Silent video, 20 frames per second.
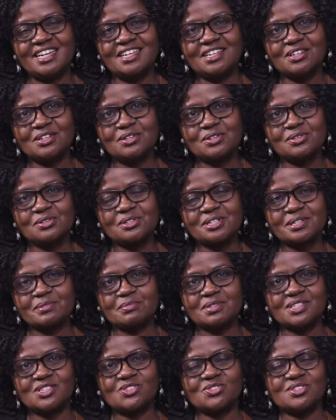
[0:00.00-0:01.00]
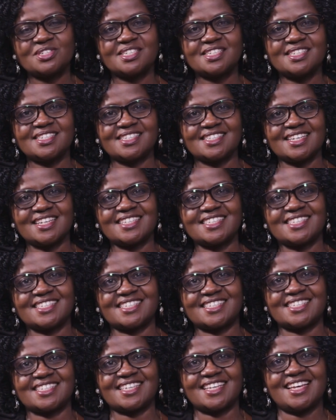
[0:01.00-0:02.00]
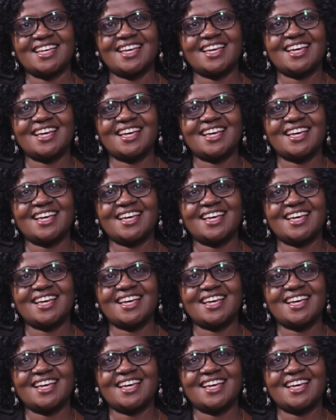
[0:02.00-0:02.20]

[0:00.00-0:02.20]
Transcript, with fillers: and glory be to Jesus.